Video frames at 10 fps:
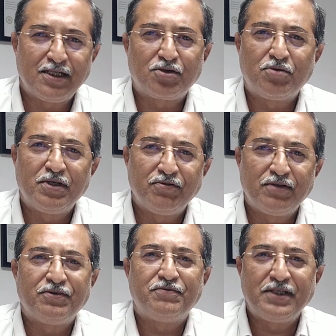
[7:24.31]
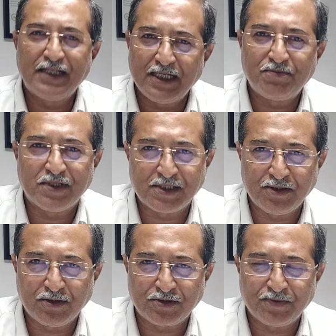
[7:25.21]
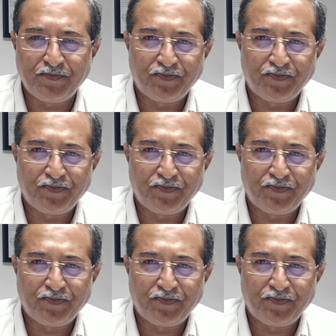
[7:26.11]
it could be even 59% also.